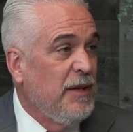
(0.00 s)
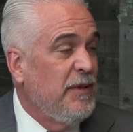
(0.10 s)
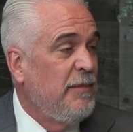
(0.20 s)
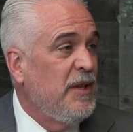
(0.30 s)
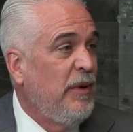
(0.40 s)

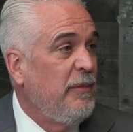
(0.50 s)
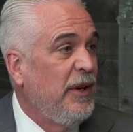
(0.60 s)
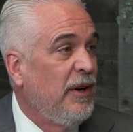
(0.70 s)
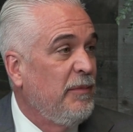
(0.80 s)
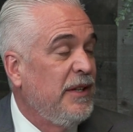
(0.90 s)
Sometimes they want to
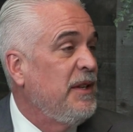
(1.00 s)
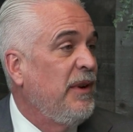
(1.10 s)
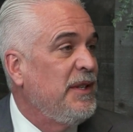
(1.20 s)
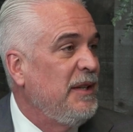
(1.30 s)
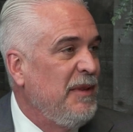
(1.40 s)
be heard because they
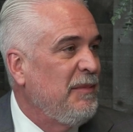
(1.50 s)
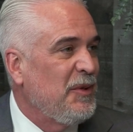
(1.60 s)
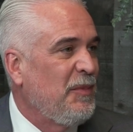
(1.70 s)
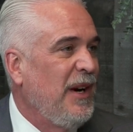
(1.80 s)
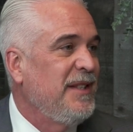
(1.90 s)
want to sing
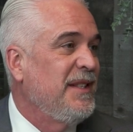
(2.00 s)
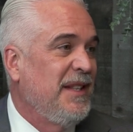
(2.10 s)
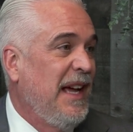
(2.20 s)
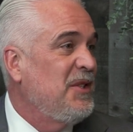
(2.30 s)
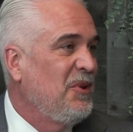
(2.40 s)
people's praises,
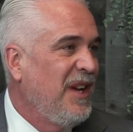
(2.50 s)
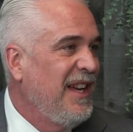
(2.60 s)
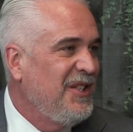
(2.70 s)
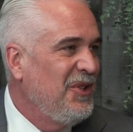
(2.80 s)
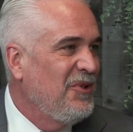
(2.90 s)
and that's
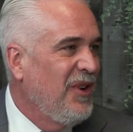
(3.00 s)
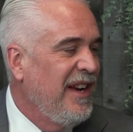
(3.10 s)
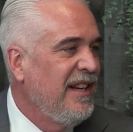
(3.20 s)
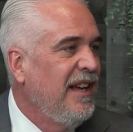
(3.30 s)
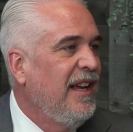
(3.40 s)
okay too,
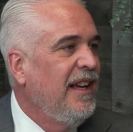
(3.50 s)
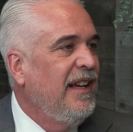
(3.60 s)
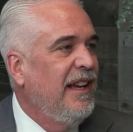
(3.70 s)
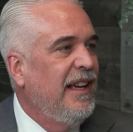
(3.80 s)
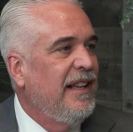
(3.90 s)
right? Certainly, certainly.